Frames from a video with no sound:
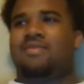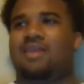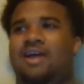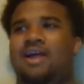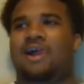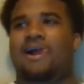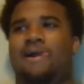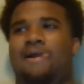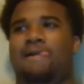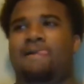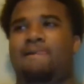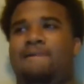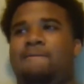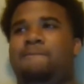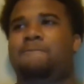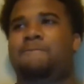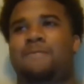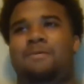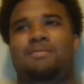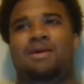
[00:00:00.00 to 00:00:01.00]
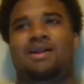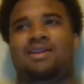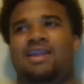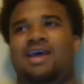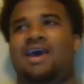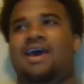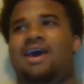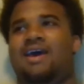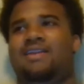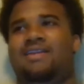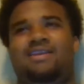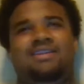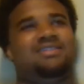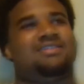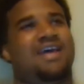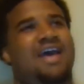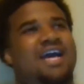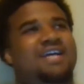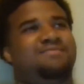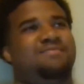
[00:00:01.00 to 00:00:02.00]
And my dad, he
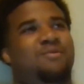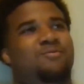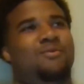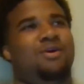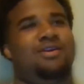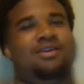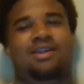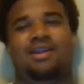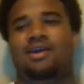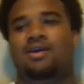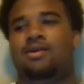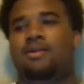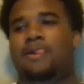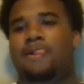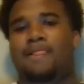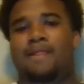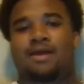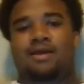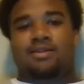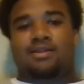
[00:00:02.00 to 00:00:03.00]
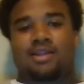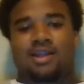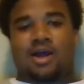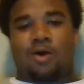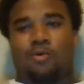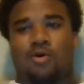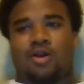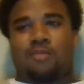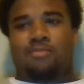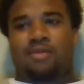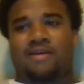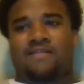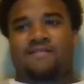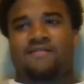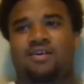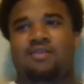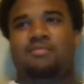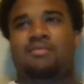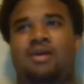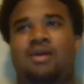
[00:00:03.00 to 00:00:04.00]
just asked me one day, "Did I want to play
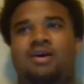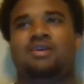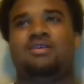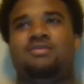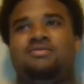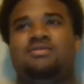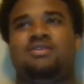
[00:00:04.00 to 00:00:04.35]
football?"